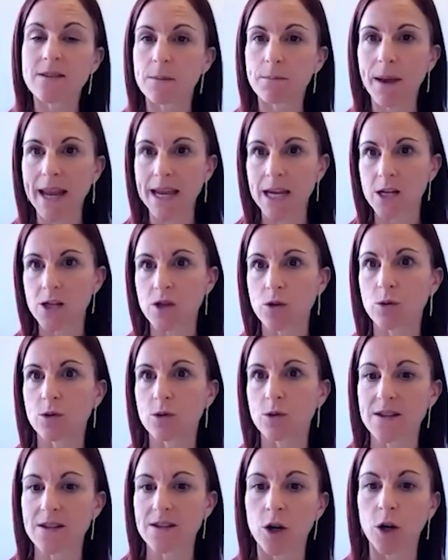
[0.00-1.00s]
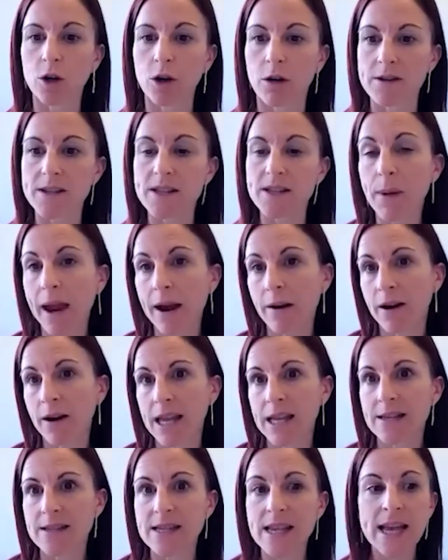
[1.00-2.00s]
so making sure there's no cost
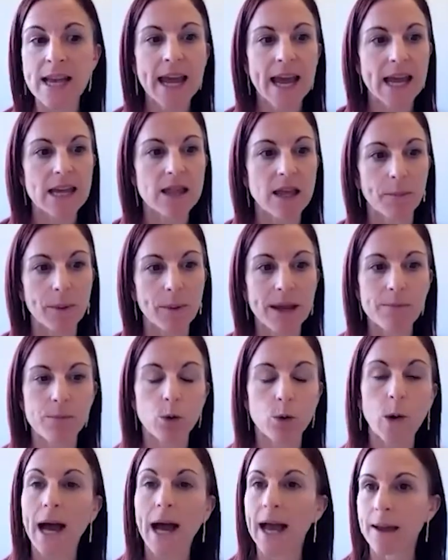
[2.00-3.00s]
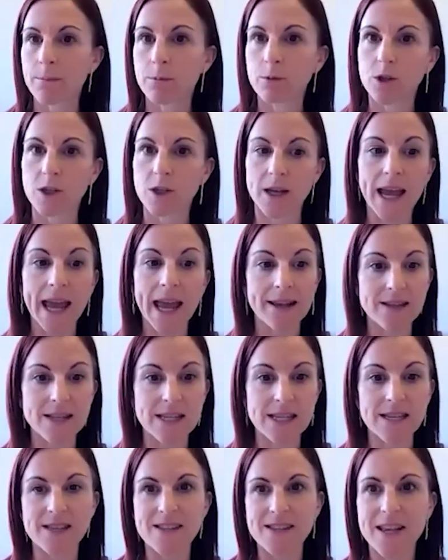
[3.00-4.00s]
barriers and that people are able to
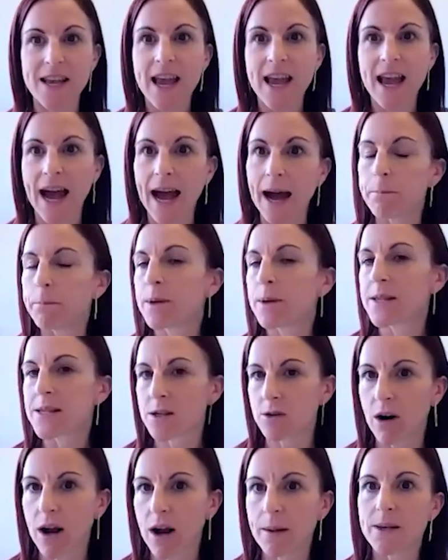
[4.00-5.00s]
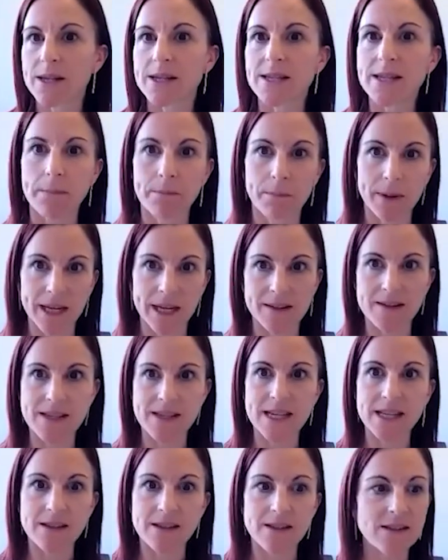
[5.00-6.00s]
access prescribers and
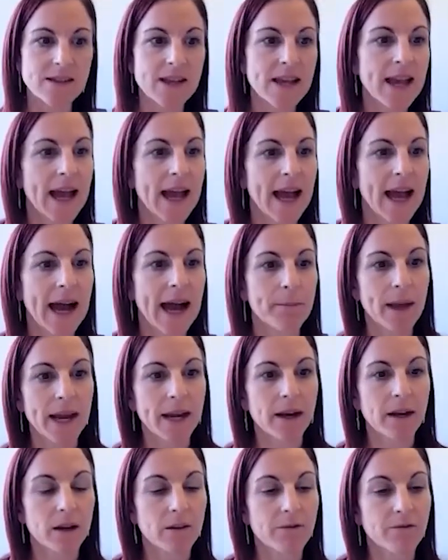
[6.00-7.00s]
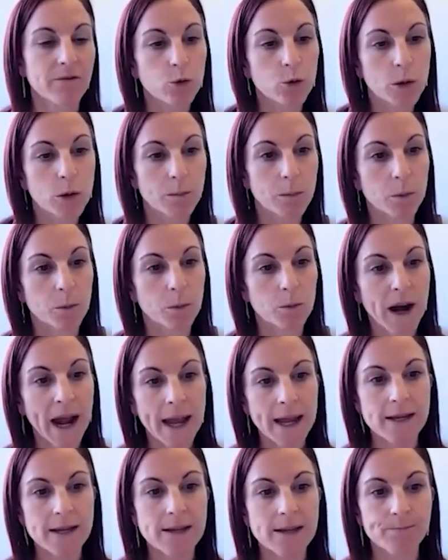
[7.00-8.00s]
medicines at an affordable
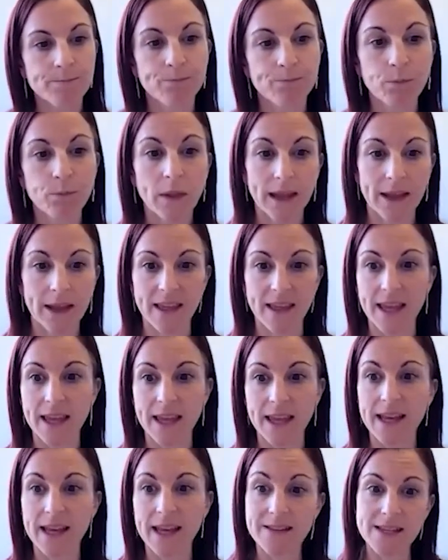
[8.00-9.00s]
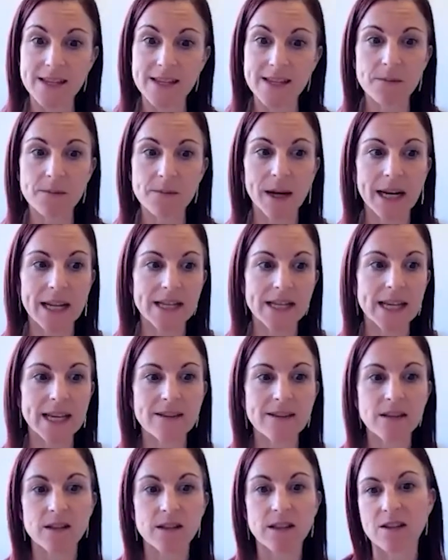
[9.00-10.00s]
rate. The
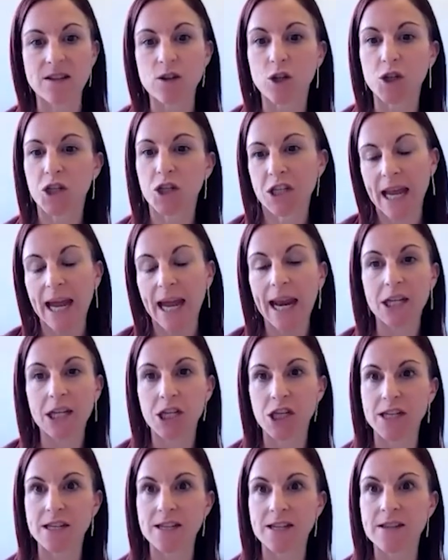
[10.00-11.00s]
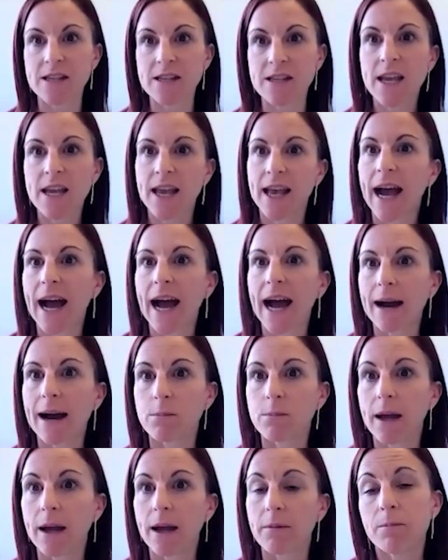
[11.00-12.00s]
accessibility, so there's no challenges
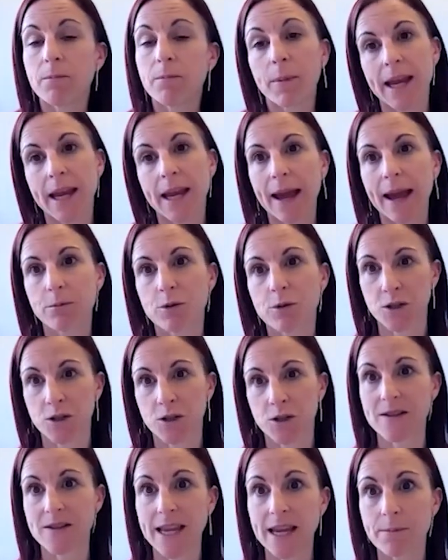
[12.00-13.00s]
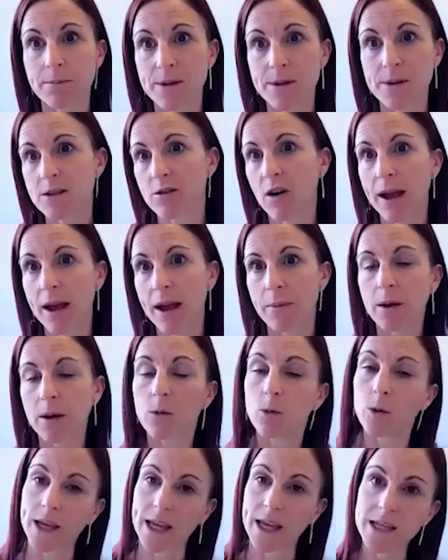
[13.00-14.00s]
of being able to see a prescriber
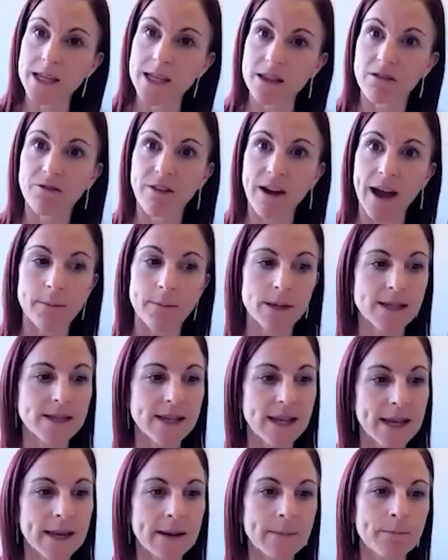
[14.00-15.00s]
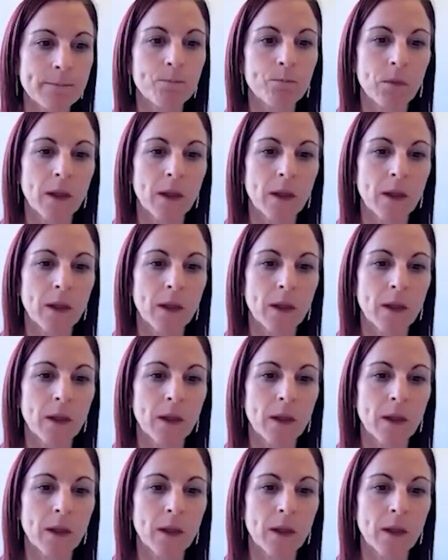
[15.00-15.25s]
or get to the pharmacy.